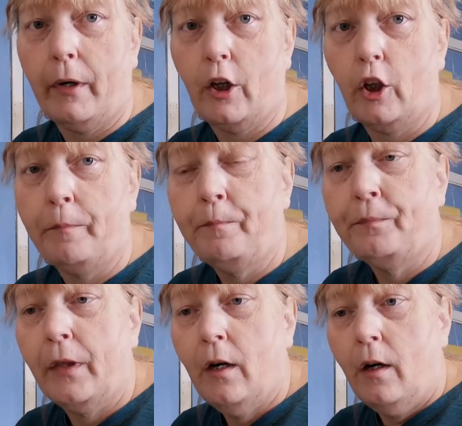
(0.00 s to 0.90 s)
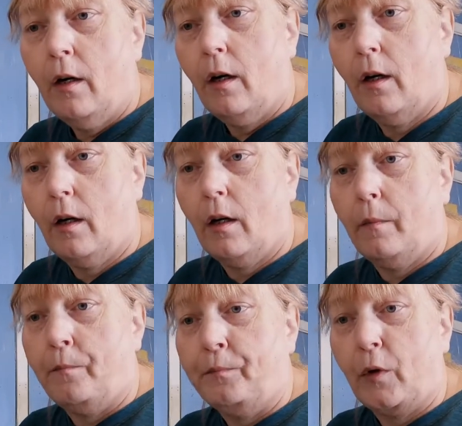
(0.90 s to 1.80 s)
butter
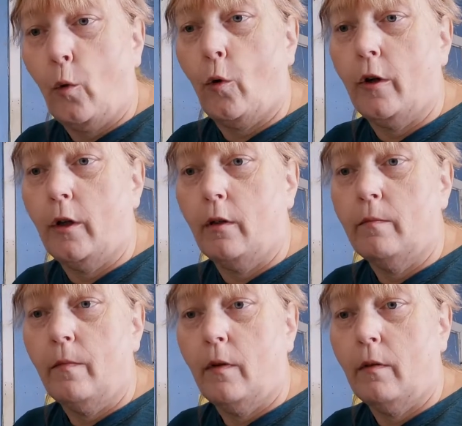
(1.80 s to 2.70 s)
or